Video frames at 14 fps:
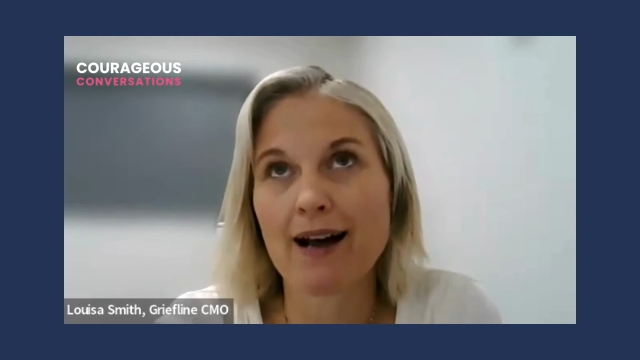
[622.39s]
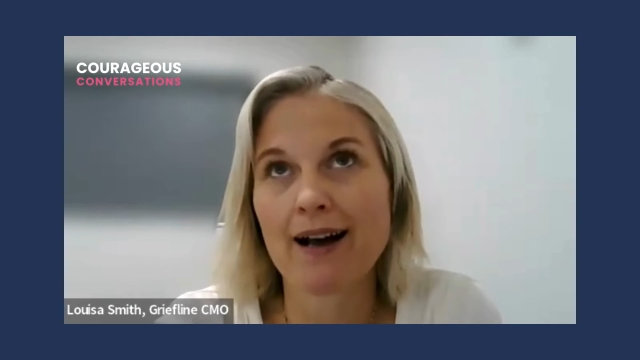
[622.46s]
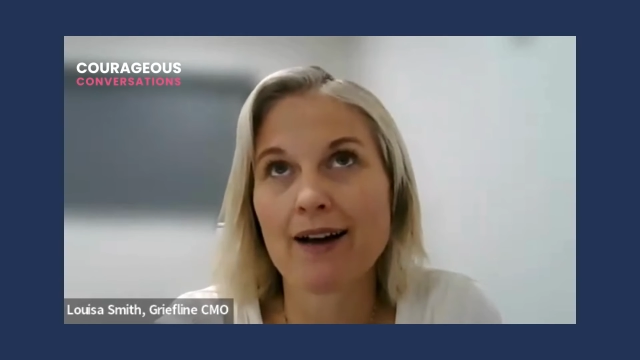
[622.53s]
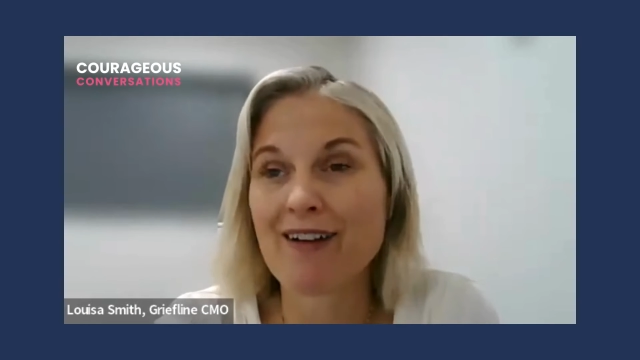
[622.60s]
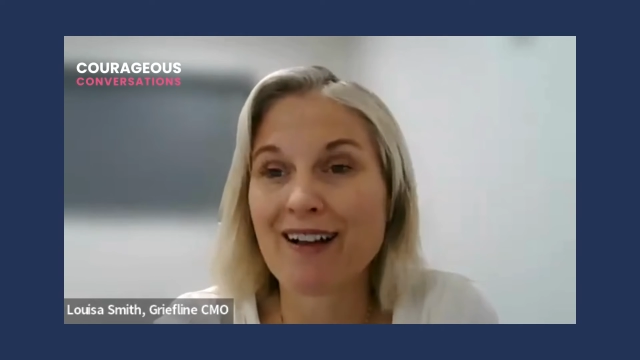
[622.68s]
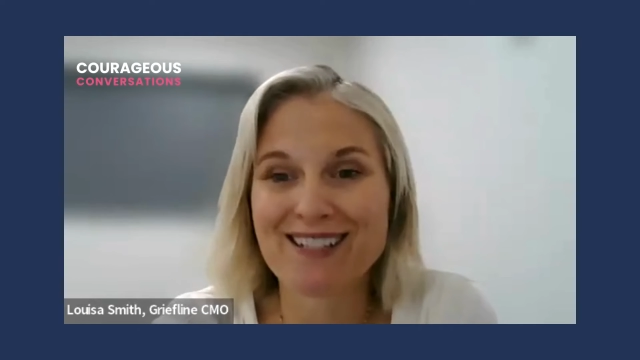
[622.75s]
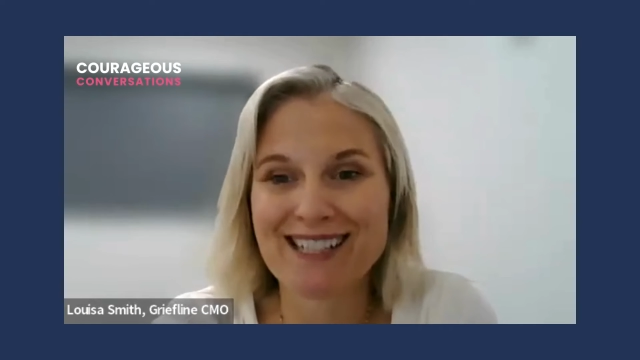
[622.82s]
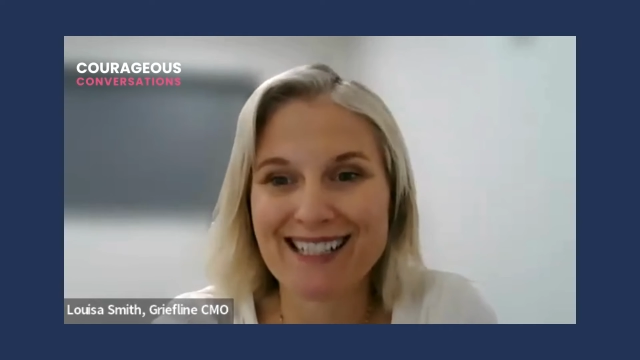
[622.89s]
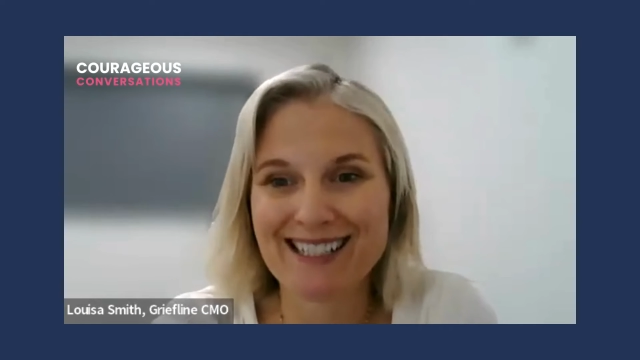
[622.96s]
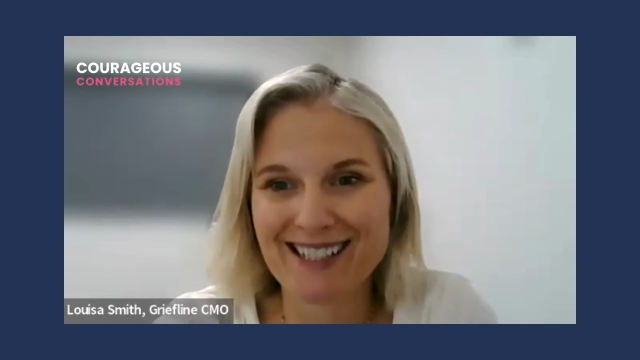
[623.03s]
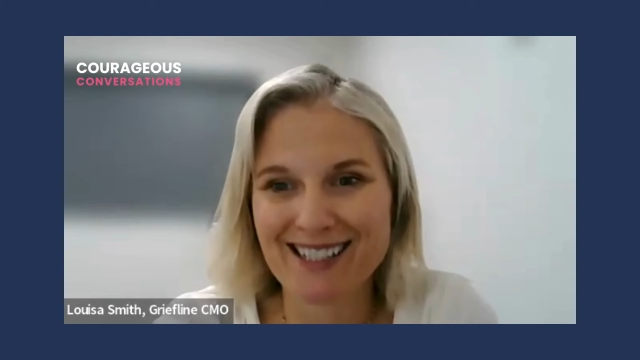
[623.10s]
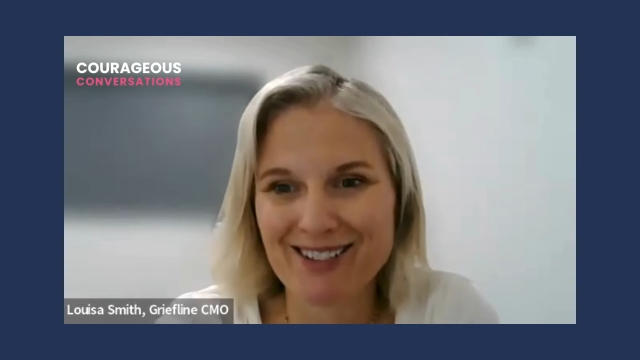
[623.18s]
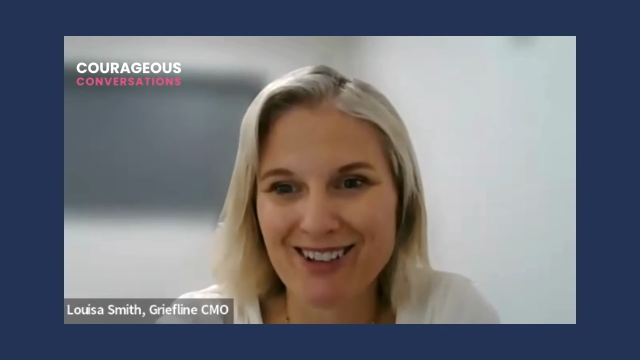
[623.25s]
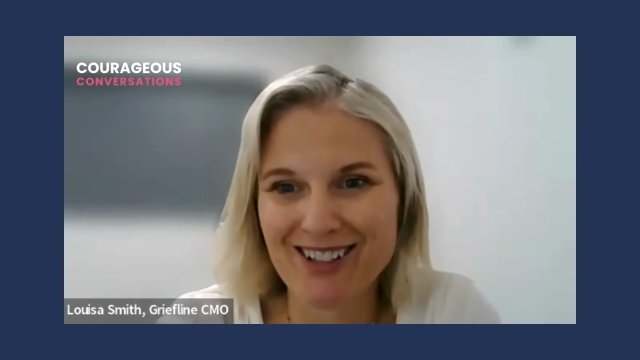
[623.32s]
validate
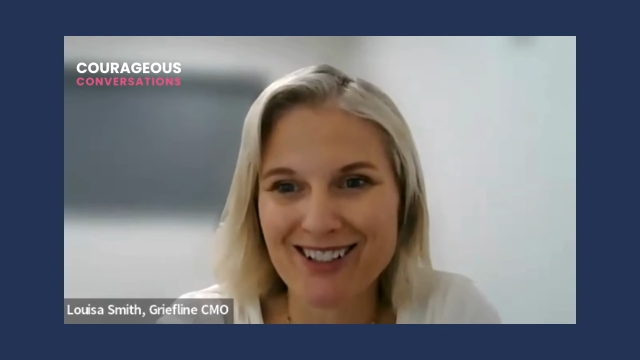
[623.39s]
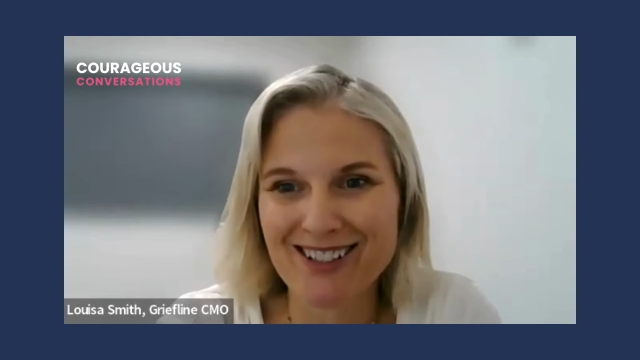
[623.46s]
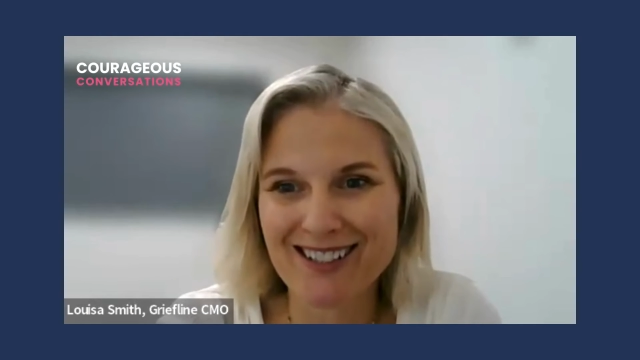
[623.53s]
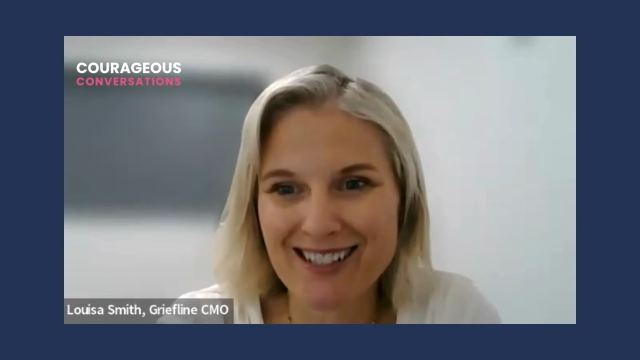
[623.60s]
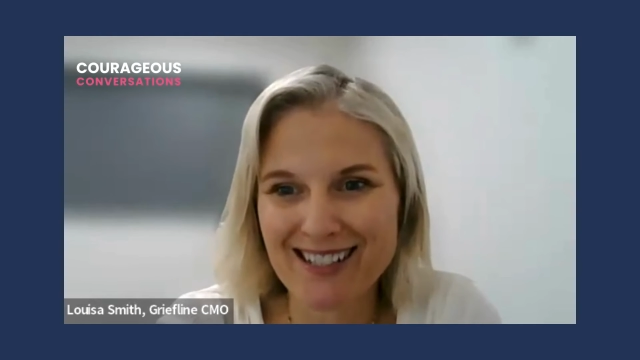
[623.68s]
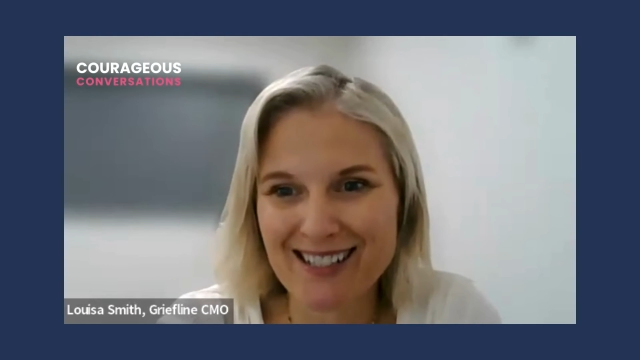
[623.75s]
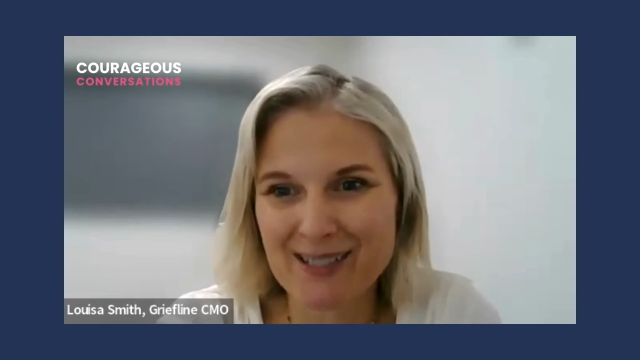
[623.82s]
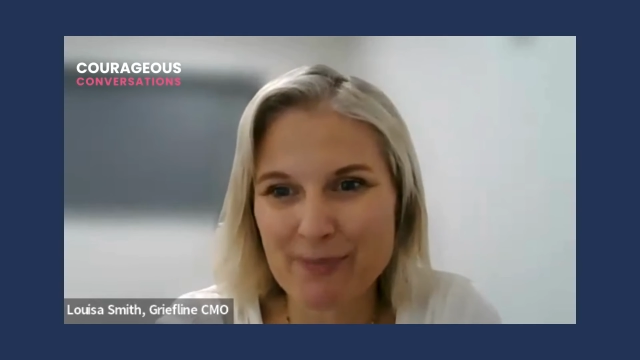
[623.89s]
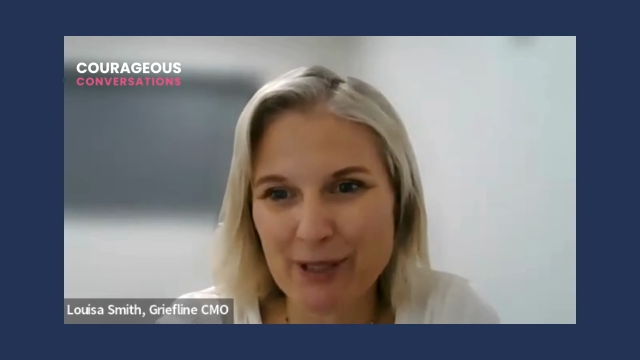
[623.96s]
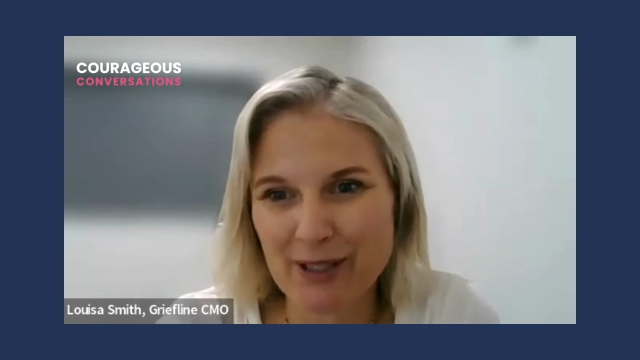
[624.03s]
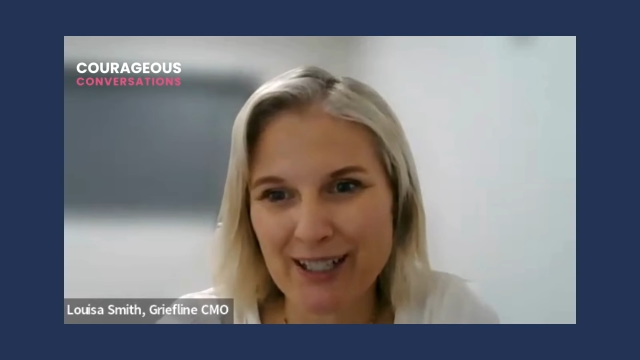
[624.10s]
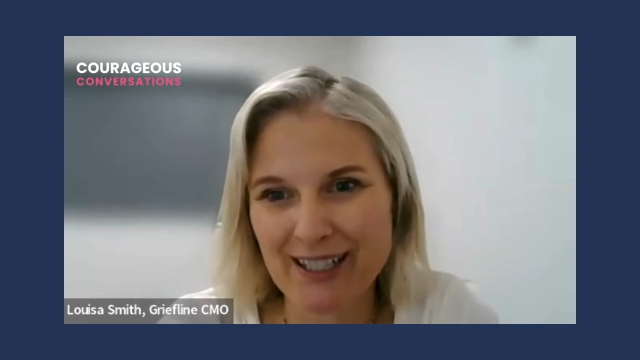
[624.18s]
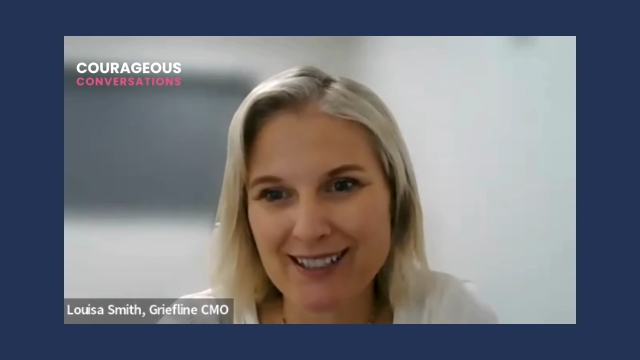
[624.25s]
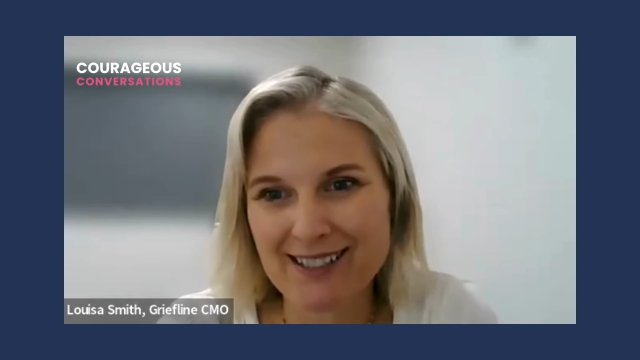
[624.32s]
their own
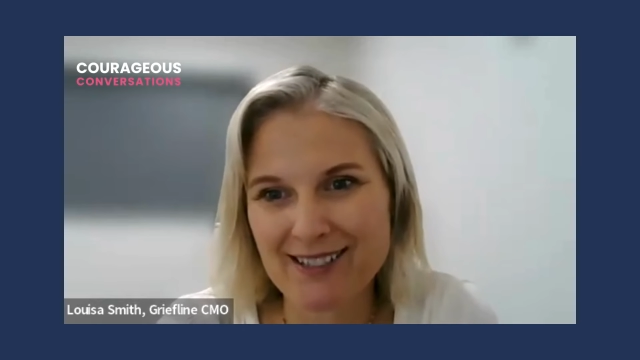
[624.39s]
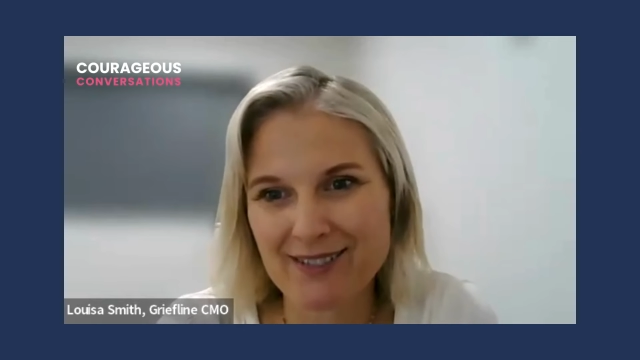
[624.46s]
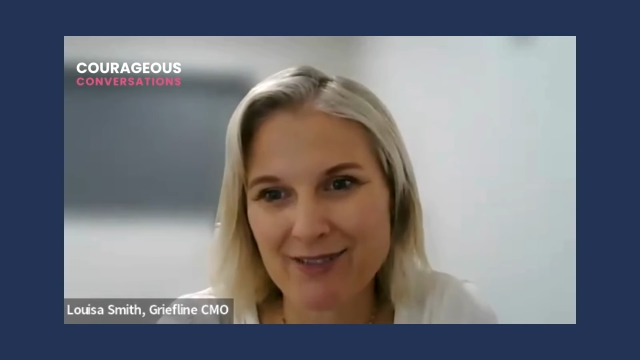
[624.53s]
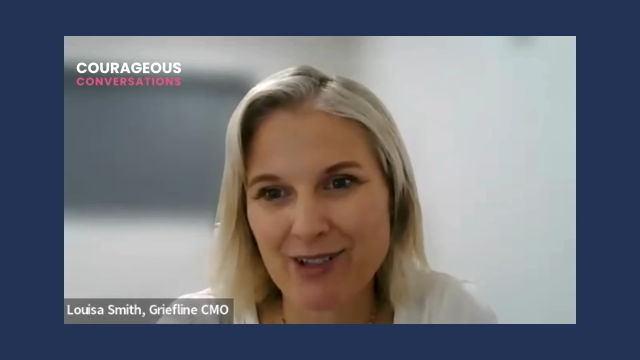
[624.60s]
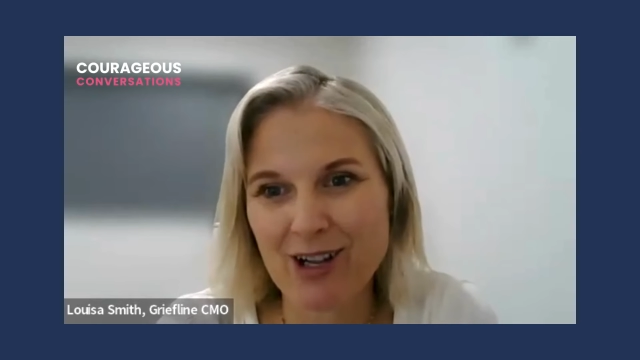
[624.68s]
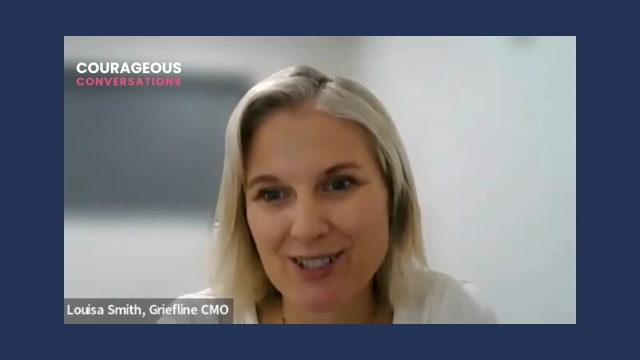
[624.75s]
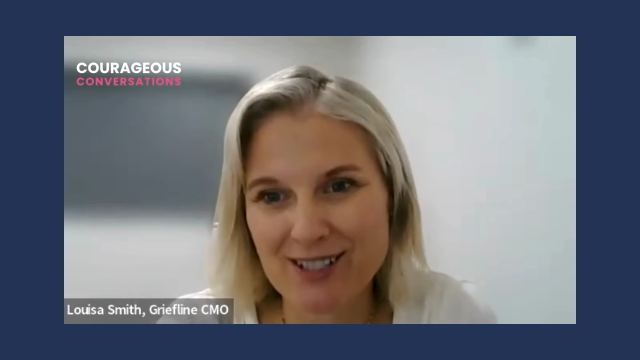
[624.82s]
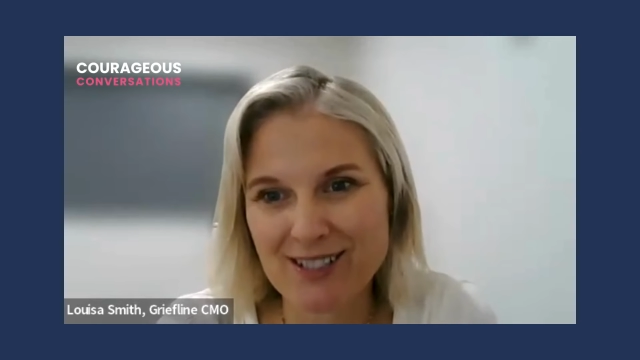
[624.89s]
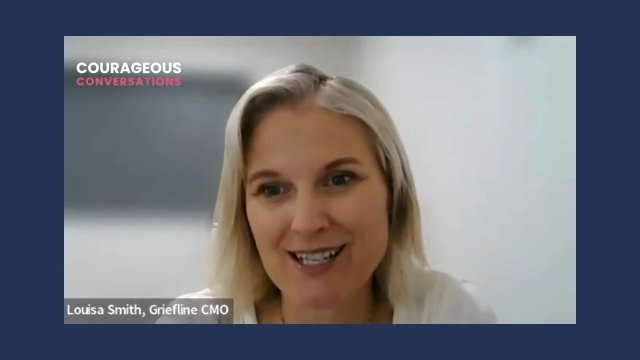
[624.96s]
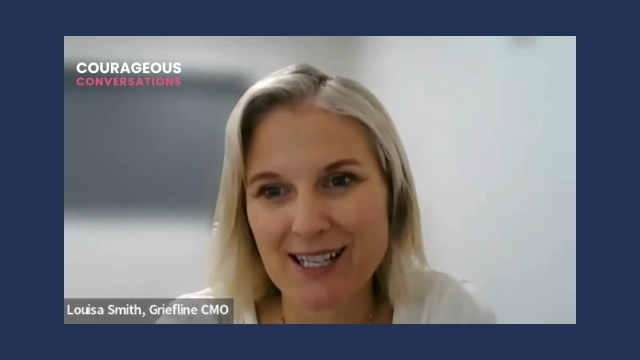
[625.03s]
experience of loss